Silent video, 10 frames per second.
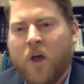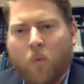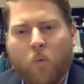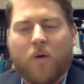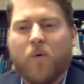
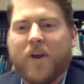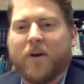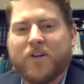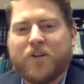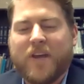what we
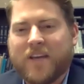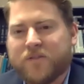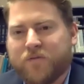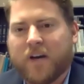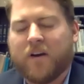are doing
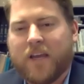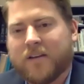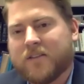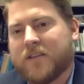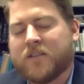is very
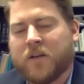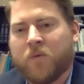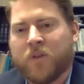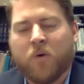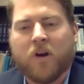consistent
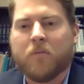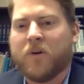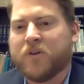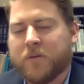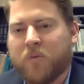with one of the
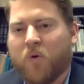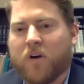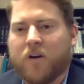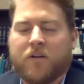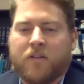most
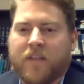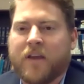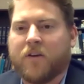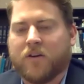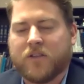important
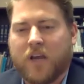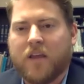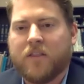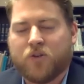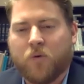thinkers
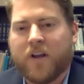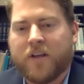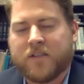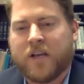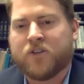in the
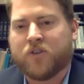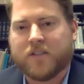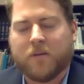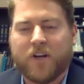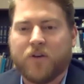20th century,
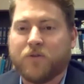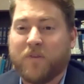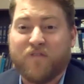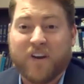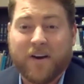somebody who's
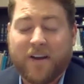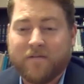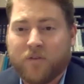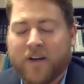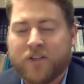been very
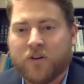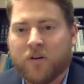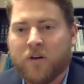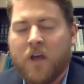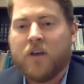
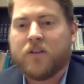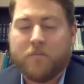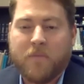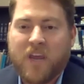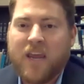influential to
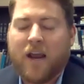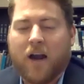me,